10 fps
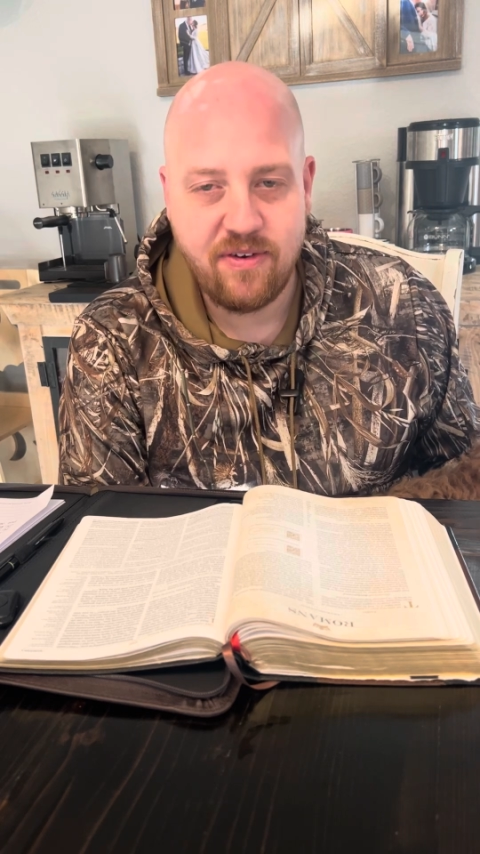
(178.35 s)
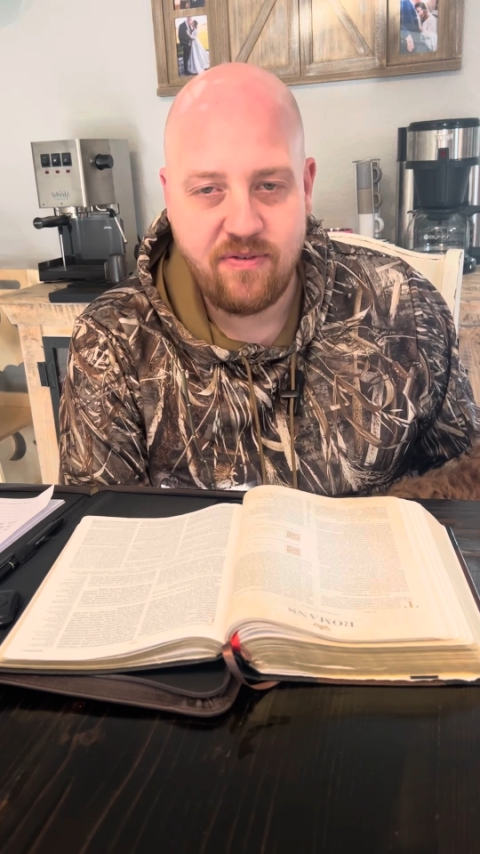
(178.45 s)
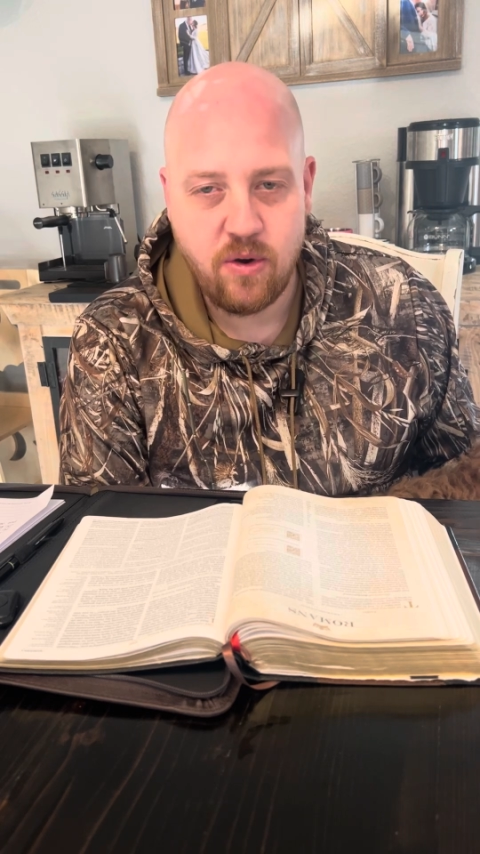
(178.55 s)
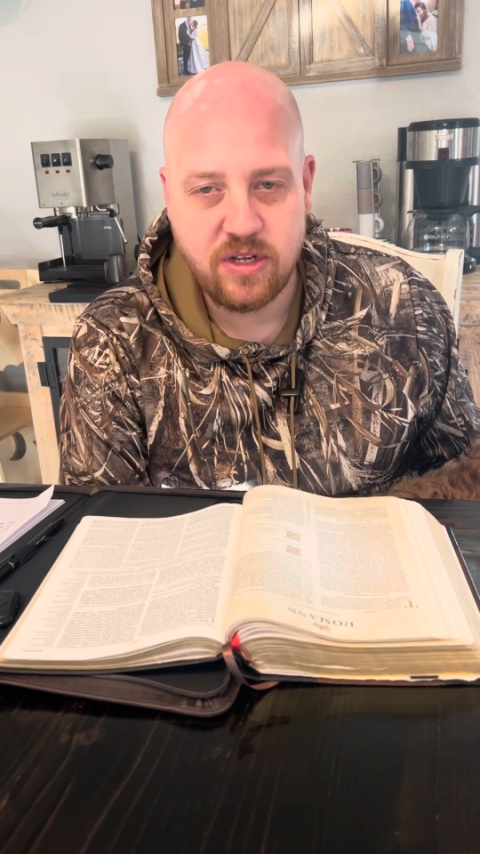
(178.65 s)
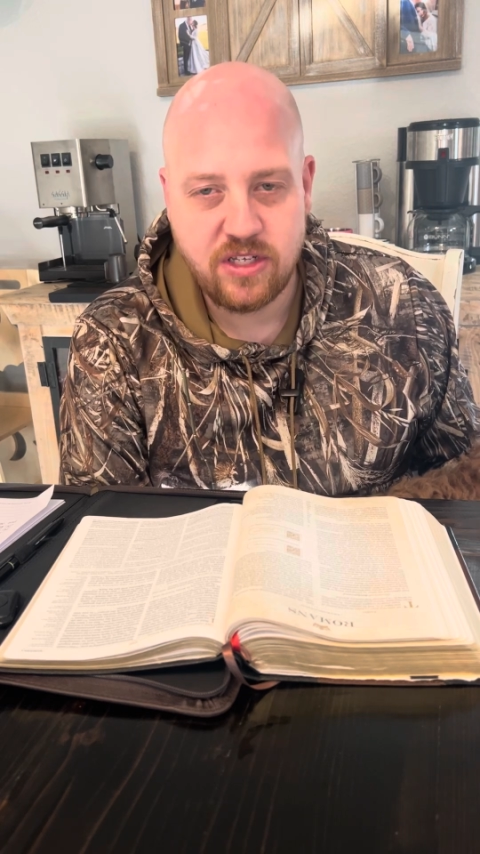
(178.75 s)
to
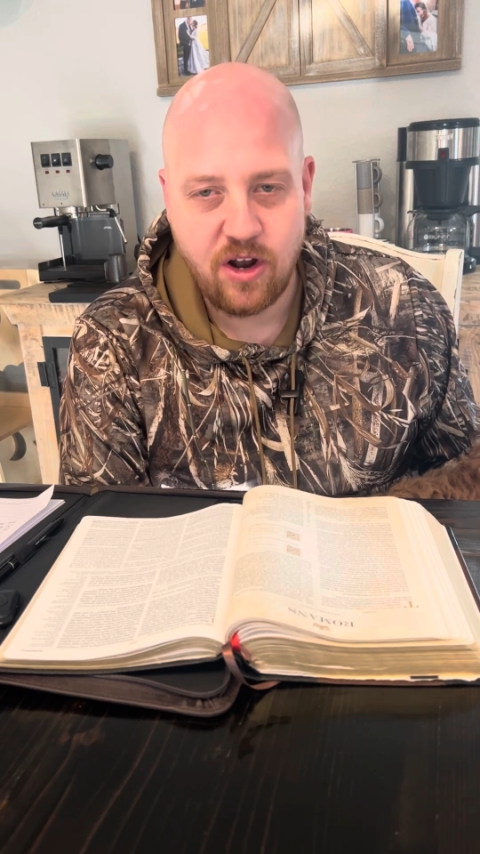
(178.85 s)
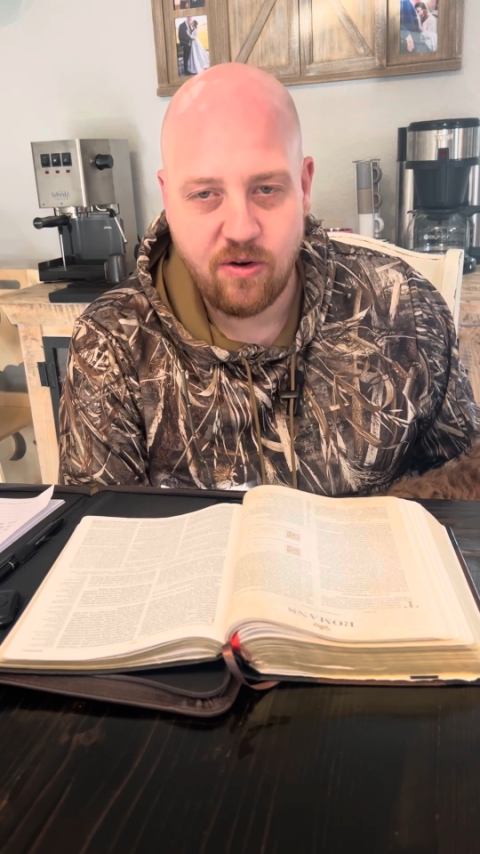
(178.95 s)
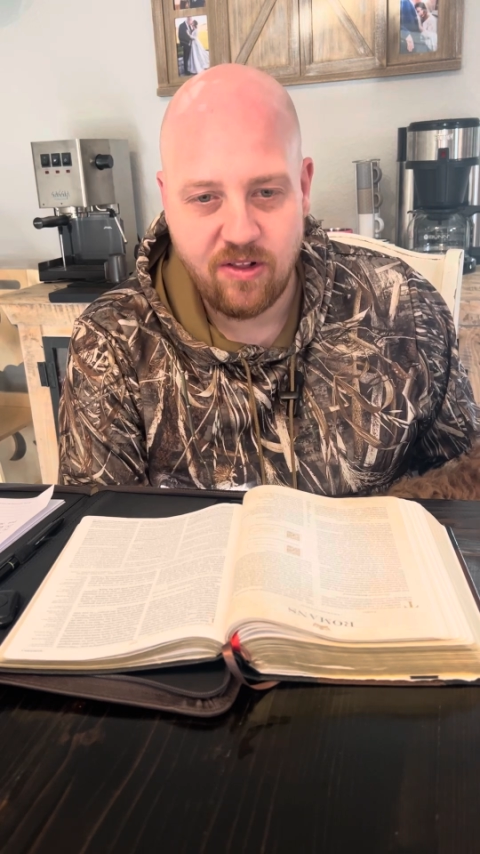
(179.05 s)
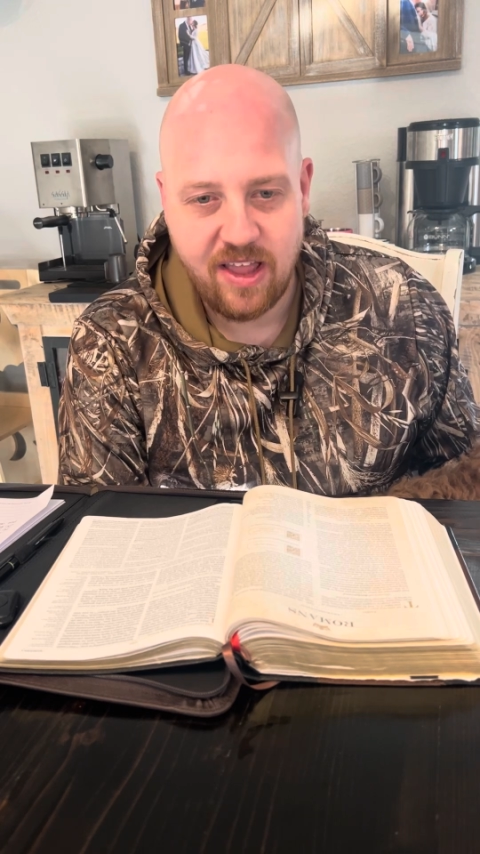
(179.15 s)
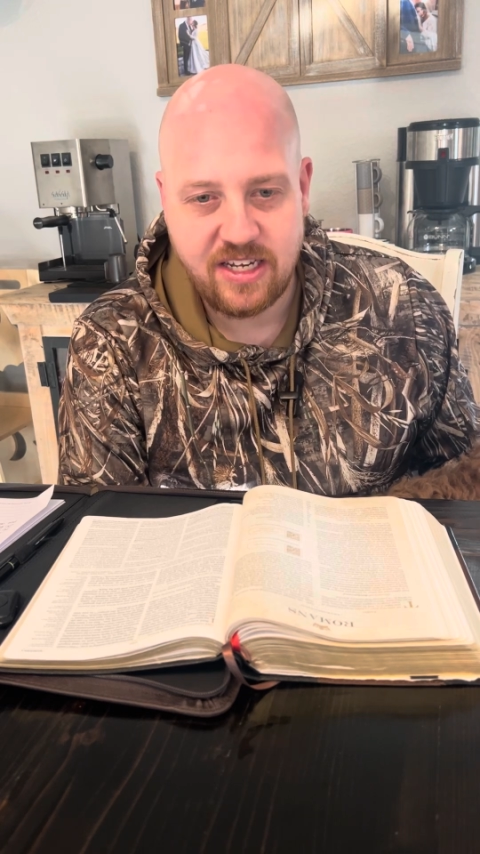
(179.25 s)
focus on
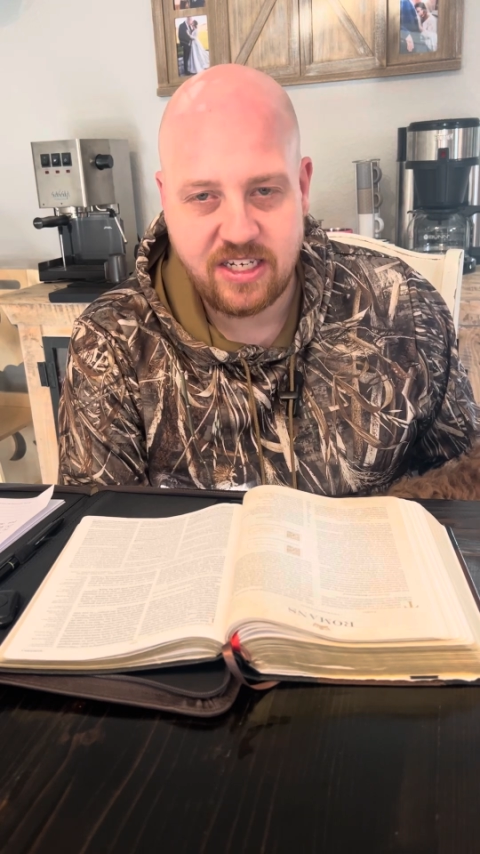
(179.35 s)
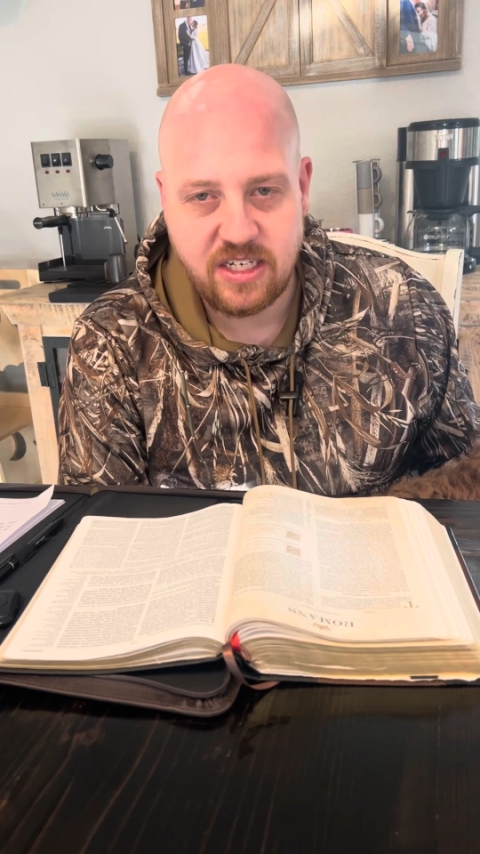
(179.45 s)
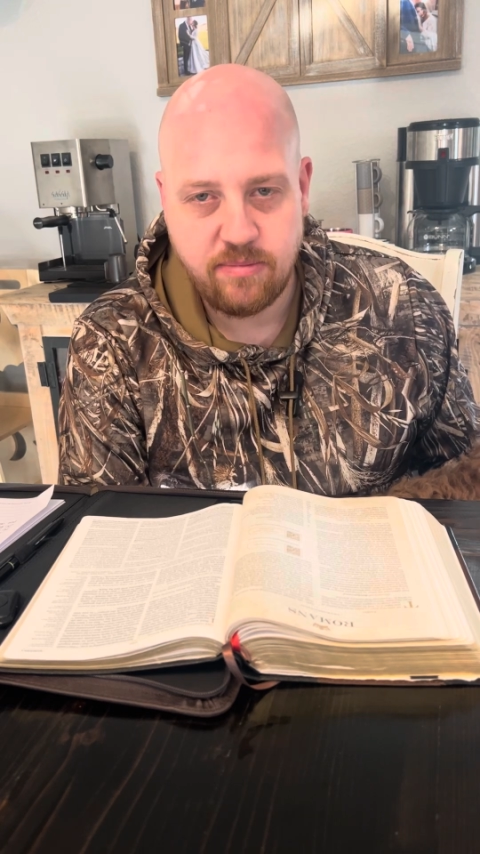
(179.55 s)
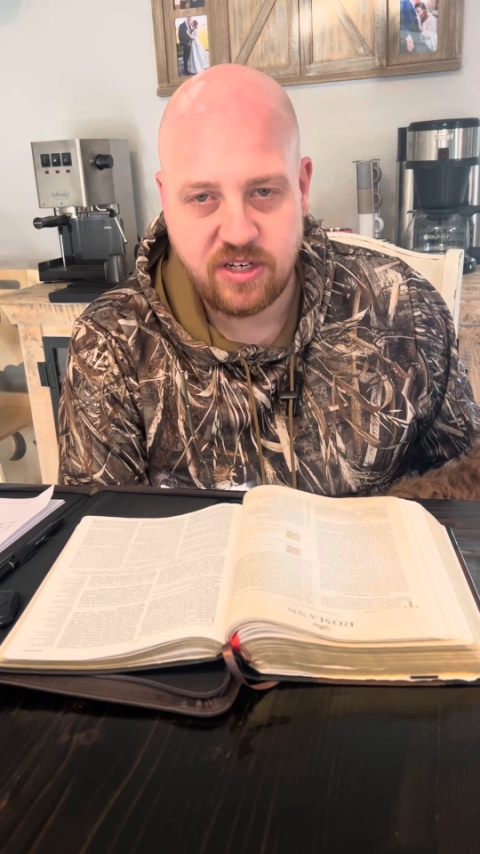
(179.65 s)
our relationship